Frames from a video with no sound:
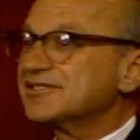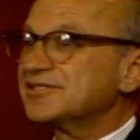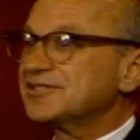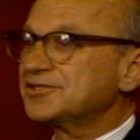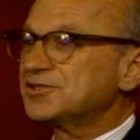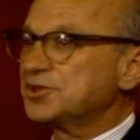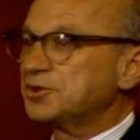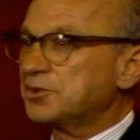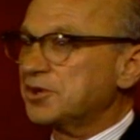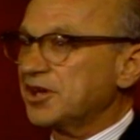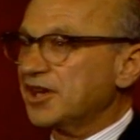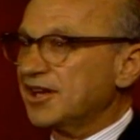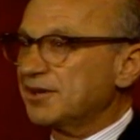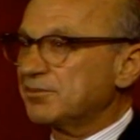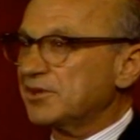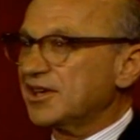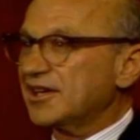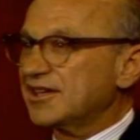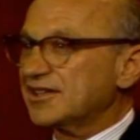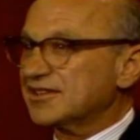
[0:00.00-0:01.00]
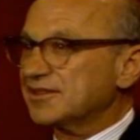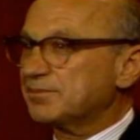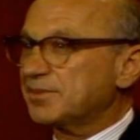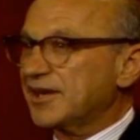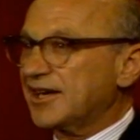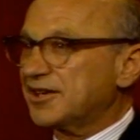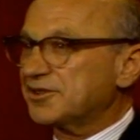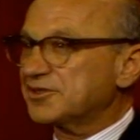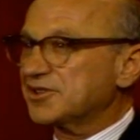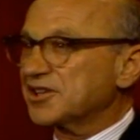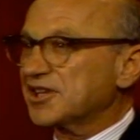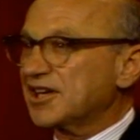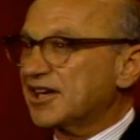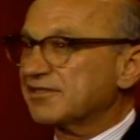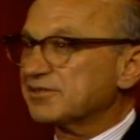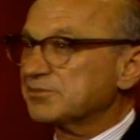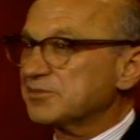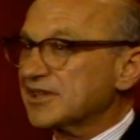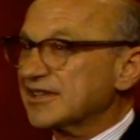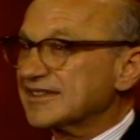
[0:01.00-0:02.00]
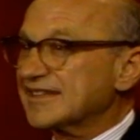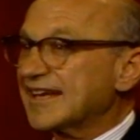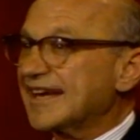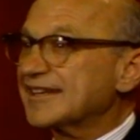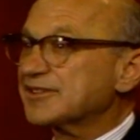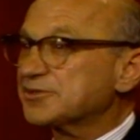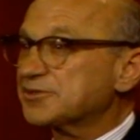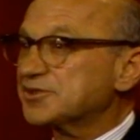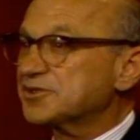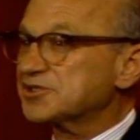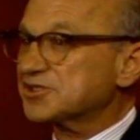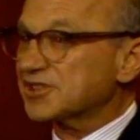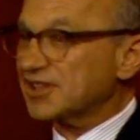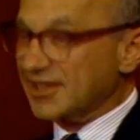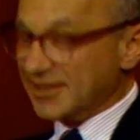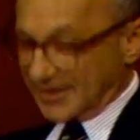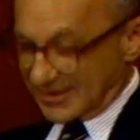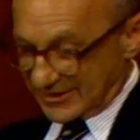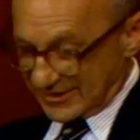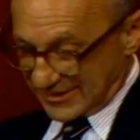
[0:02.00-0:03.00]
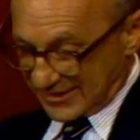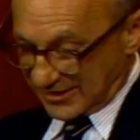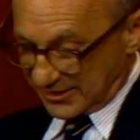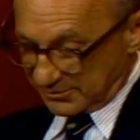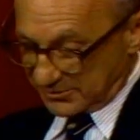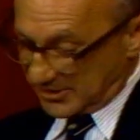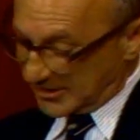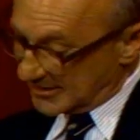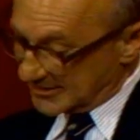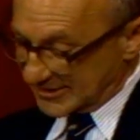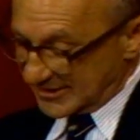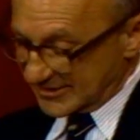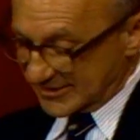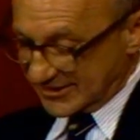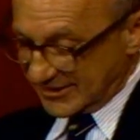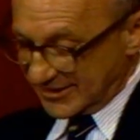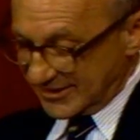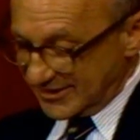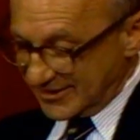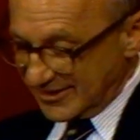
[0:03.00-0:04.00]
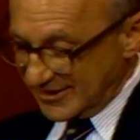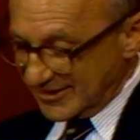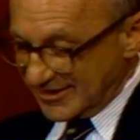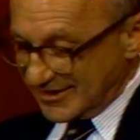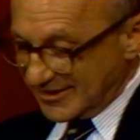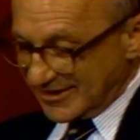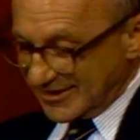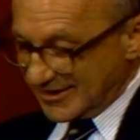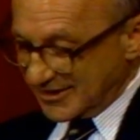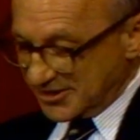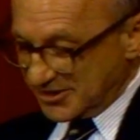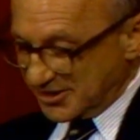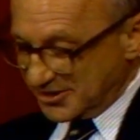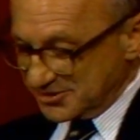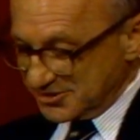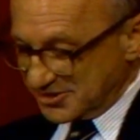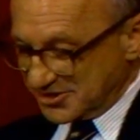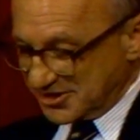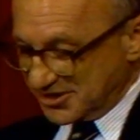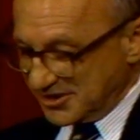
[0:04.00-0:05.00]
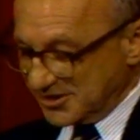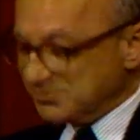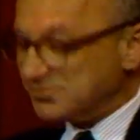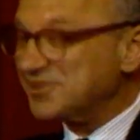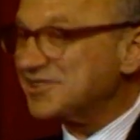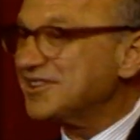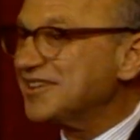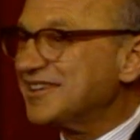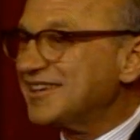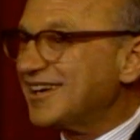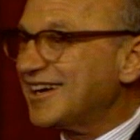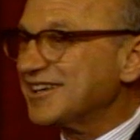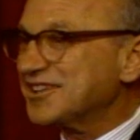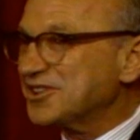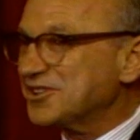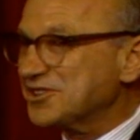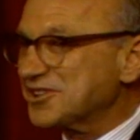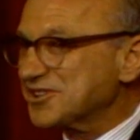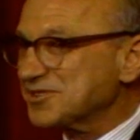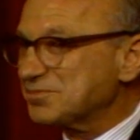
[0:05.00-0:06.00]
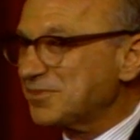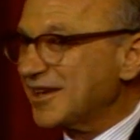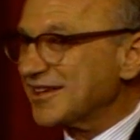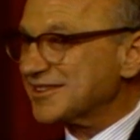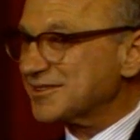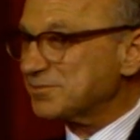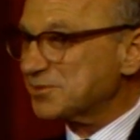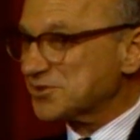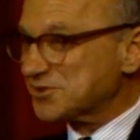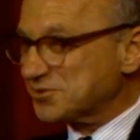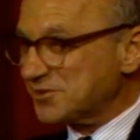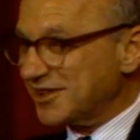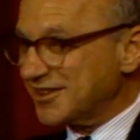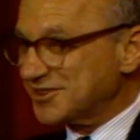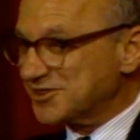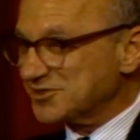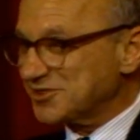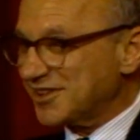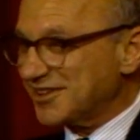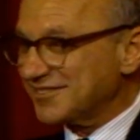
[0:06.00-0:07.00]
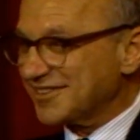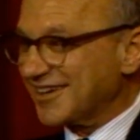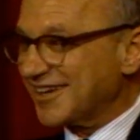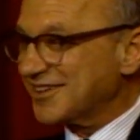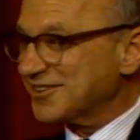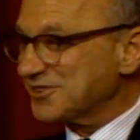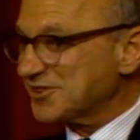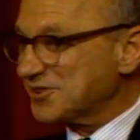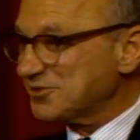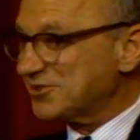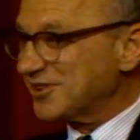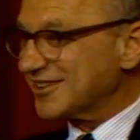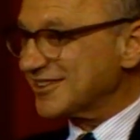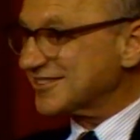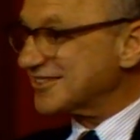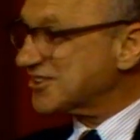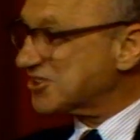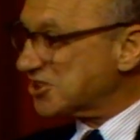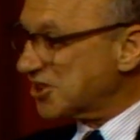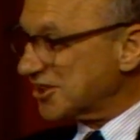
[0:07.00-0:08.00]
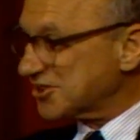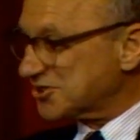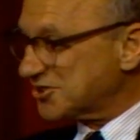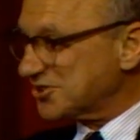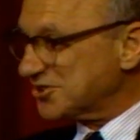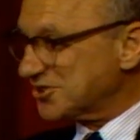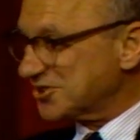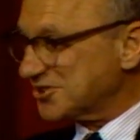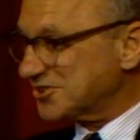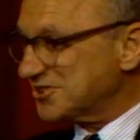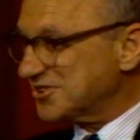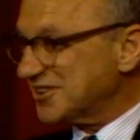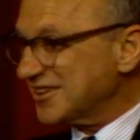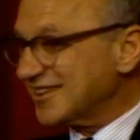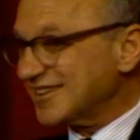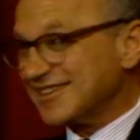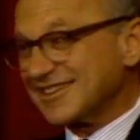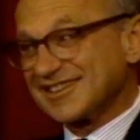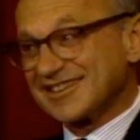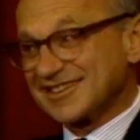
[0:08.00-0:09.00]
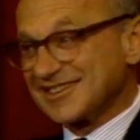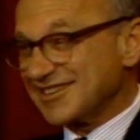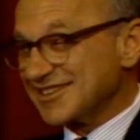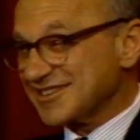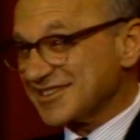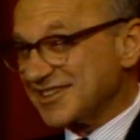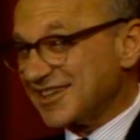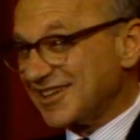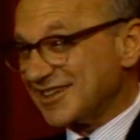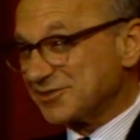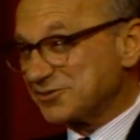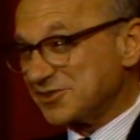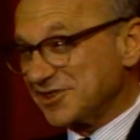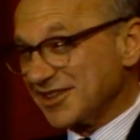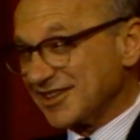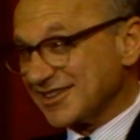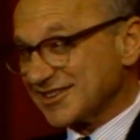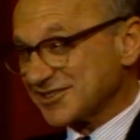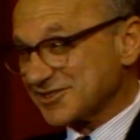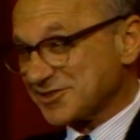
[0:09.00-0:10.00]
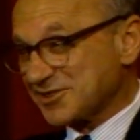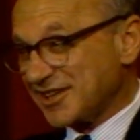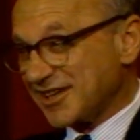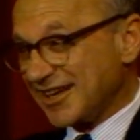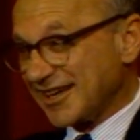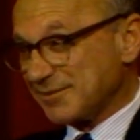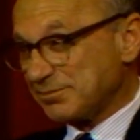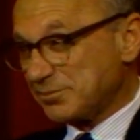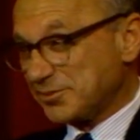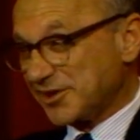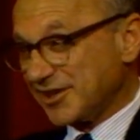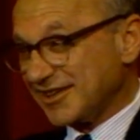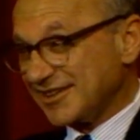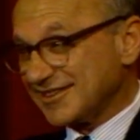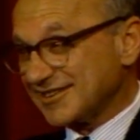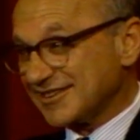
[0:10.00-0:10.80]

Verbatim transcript: you eliminate the power of government at that crucial element. As I say, I don't seem, I don't expect to persuade you of it. I only want to suggest to you that it is not really as crack-brained